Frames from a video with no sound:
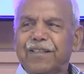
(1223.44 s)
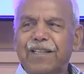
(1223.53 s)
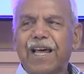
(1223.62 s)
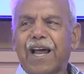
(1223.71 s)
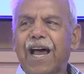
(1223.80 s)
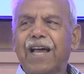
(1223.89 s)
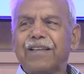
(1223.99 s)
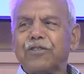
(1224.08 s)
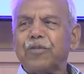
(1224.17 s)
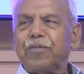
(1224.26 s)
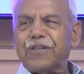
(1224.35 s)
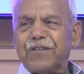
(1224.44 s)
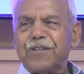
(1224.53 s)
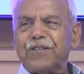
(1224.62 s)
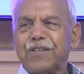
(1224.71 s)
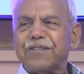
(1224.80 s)
They are as
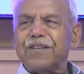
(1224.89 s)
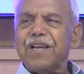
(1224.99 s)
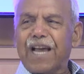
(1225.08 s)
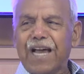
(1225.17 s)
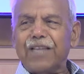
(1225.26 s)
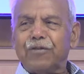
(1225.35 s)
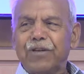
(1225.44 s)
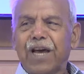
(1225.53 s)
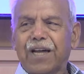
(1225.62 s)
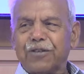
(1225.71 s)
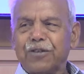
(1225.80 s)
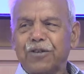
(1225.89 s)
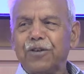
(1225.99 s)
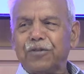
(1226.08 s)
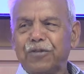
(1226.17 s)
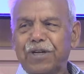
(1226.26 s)
superstitious as we are, so
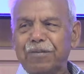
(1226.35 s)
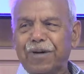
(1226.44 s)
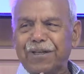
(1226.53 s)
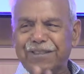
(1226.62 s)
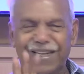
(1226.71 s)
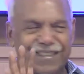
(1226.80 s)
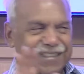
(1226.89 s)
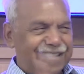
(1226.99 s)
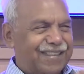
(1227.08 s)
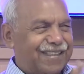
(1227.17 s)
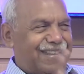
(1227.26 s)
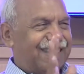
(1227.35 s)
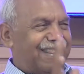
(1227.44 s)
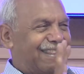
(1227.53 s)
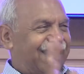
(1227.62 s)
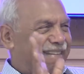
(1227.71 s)
don't worry about
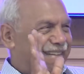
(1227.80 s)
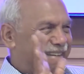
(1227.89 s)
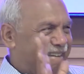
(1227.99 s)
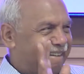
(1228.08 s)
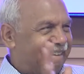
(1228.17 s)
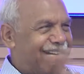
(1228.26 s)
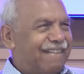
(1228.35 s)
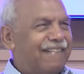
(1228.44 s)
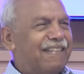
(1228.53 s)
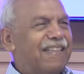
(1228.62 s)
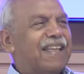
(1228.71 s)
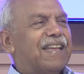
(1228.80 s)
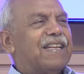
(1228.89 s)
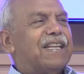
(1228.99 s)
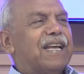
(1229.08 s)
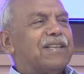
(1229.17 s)
that.
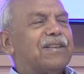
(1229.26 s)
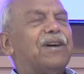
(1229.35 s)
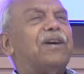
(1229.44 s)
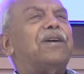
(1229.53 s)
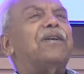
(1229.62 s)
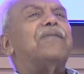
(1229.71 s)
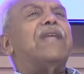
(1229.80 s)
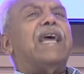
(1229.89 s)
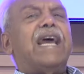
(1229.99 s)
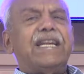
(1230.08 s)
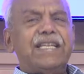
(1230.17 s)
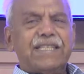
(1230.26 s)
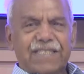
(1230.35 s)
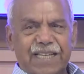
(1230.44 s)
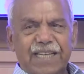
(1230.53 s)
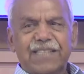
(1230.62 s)
So
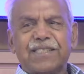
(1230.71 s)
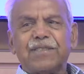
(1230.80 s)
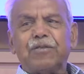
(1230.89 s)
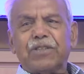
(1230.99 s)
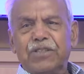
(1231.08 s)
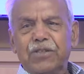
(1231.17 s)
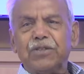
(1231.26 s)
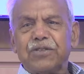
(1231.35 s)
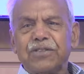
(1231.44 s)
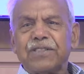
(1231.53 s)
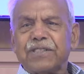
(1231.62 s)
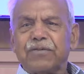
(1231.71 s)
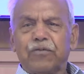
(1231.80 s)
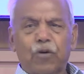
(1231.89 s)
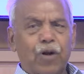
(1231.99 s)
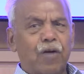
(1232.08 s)
ATS-6 was used
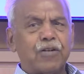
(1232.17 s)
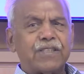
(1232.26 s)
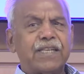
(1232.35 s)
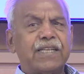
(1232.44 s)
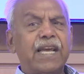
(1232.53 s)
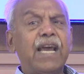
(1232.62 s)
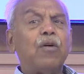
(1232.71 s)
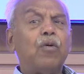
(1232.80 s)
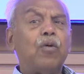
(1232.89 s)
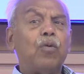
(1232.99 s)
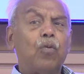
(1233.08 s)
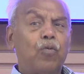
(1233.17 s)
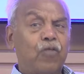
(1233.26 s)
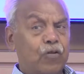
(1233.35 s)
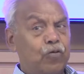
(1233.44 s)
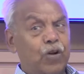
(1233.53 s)
4 hours a day
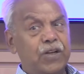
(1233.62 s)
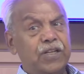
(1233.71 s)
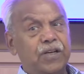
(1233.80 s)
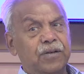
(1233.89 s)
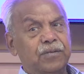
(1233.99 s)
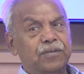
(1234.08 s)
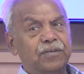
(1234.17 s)
for 1 year.